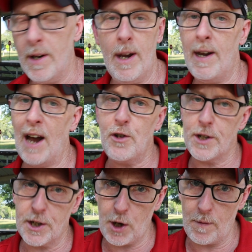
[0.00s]
and not
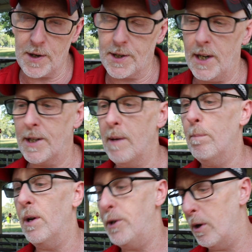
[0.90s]
just to start the season,
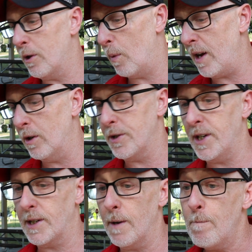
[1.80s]
but during the regular
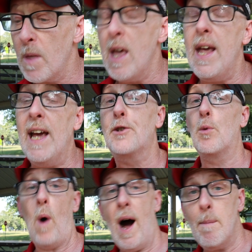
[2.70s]
season. It's
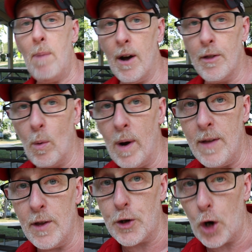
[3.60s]
why, by the way,
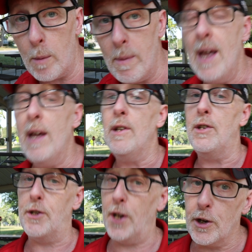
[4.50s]
the term
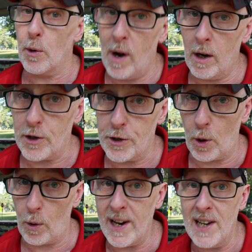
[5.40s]
Cinderella
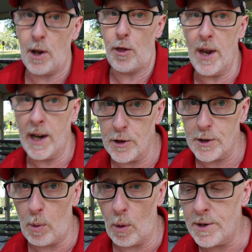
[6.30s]
story is a thing in
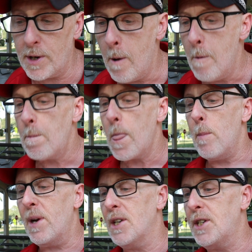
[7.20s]
sports,
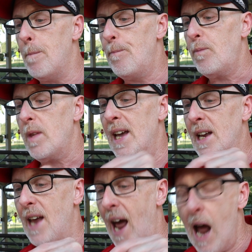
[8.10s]
because it
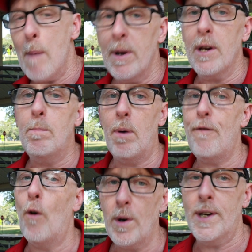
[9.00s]
happened
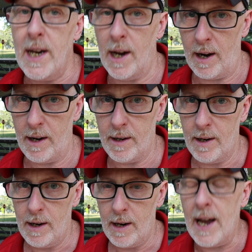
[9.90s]
before Deion.
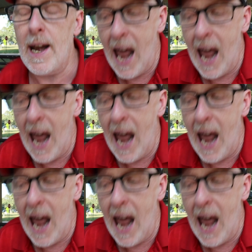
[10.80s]
It